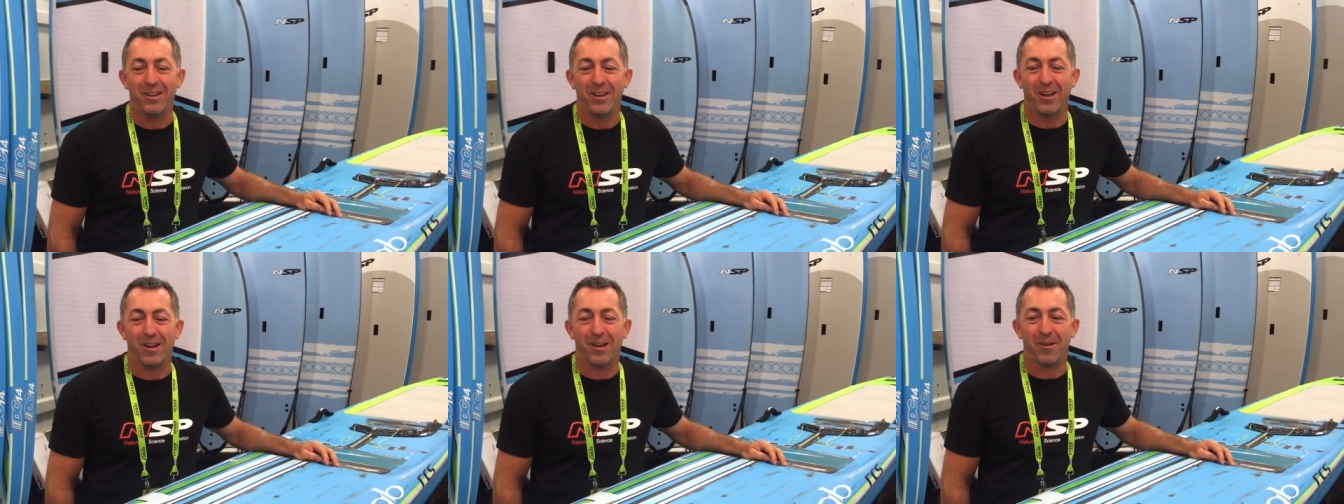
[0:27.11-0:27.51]

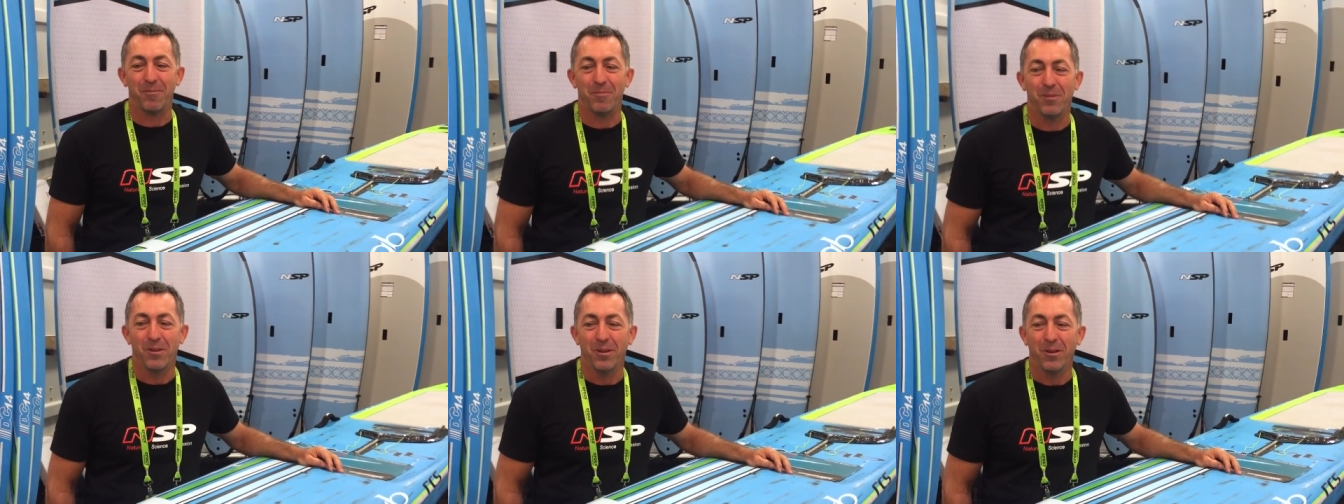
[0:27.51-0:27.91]

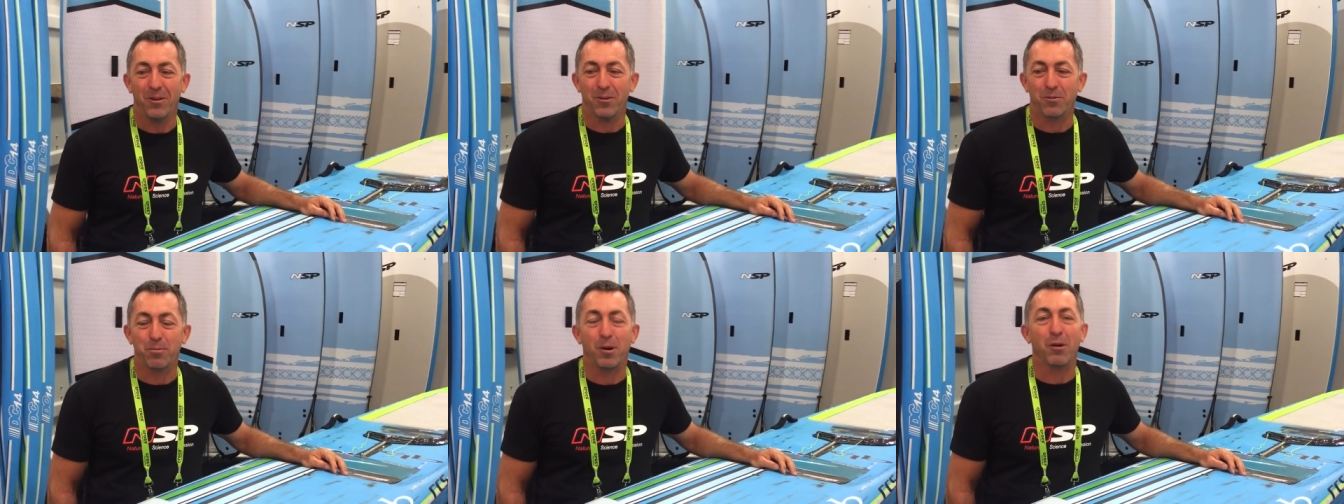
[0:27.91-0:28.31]
Um,
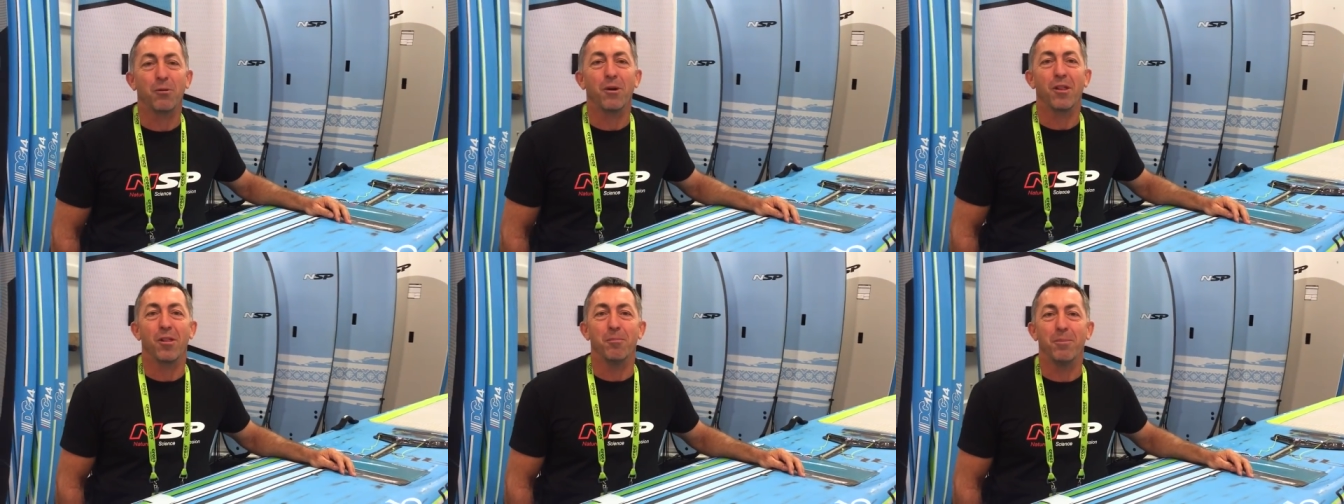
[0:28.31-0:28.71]
it's probably
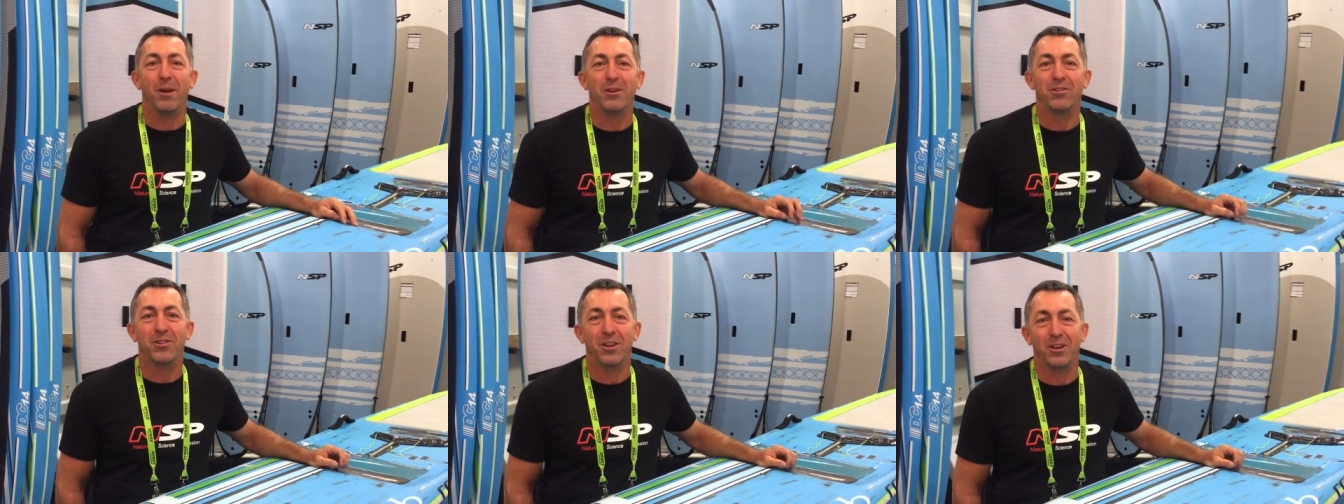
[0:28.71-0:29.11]
one of the
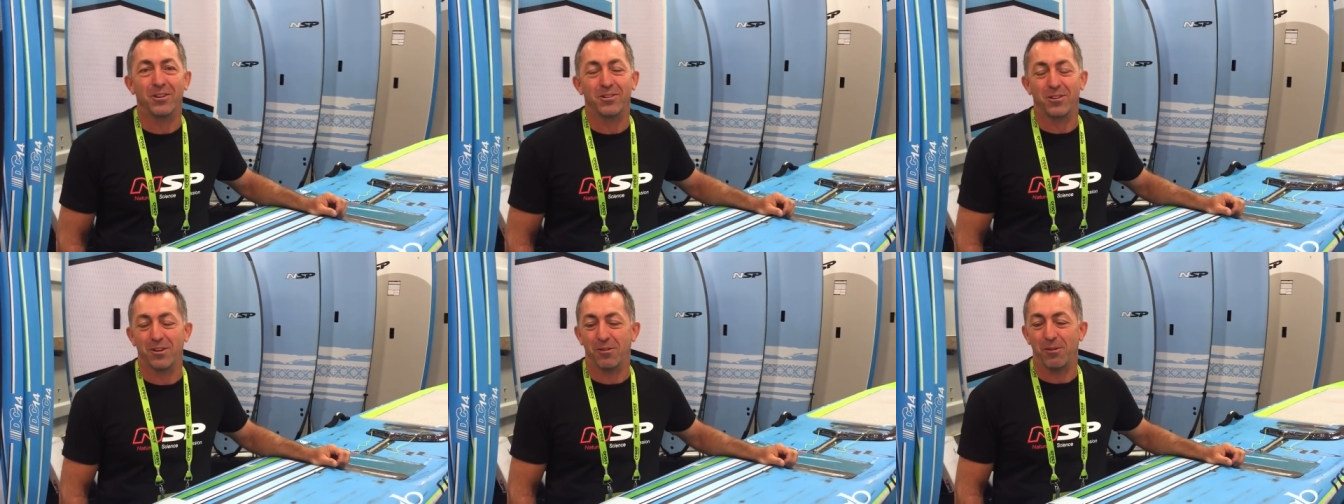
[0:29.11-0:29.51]
best
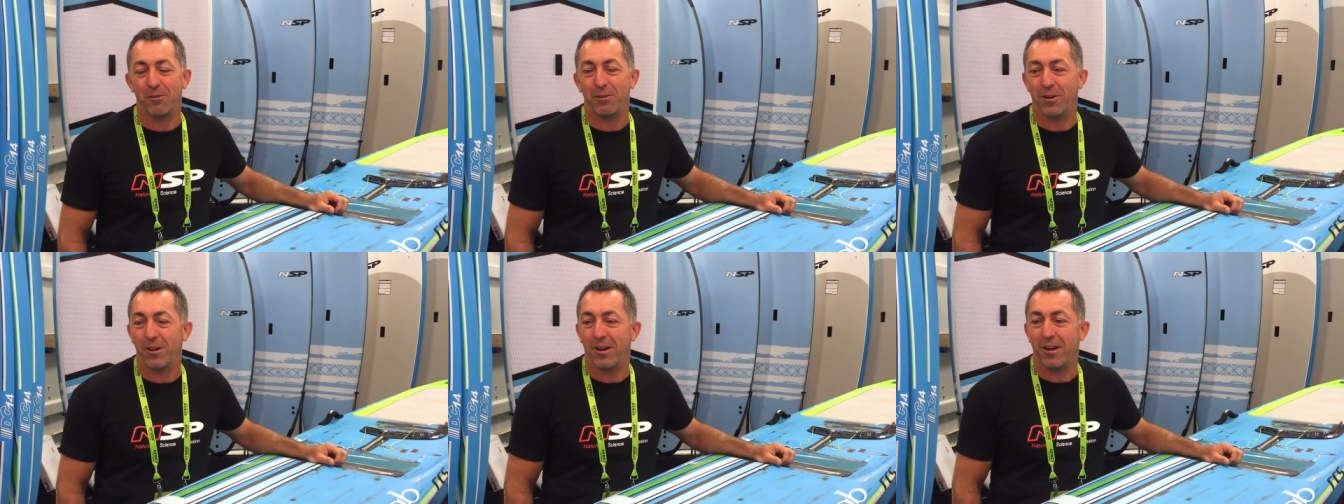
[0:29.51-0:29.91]
things that I've
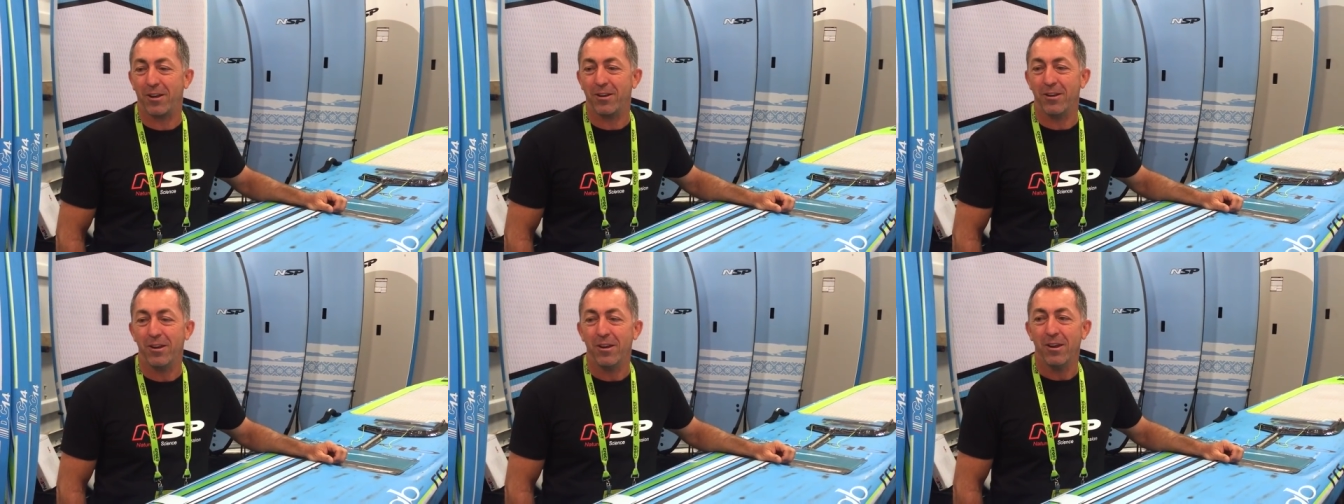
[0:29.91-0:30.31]
ever
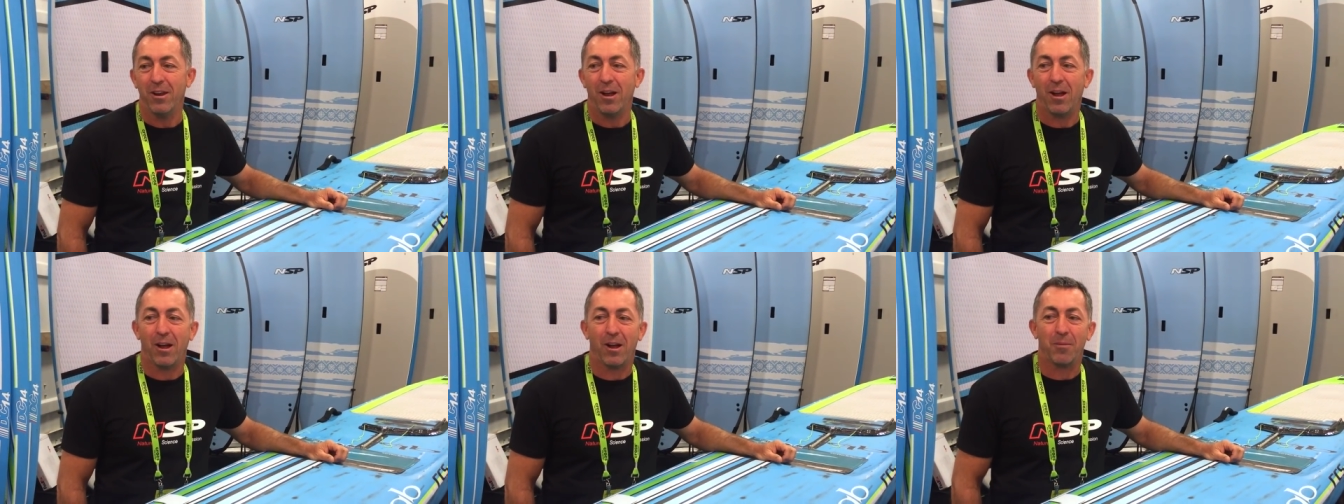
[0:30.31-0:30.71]

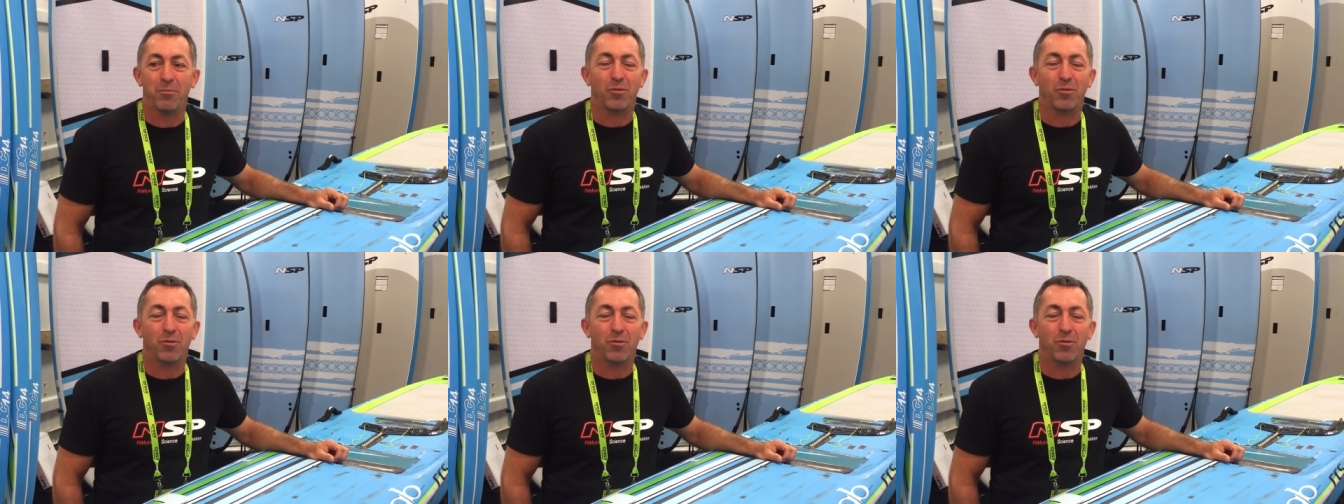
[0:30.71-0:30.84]
done.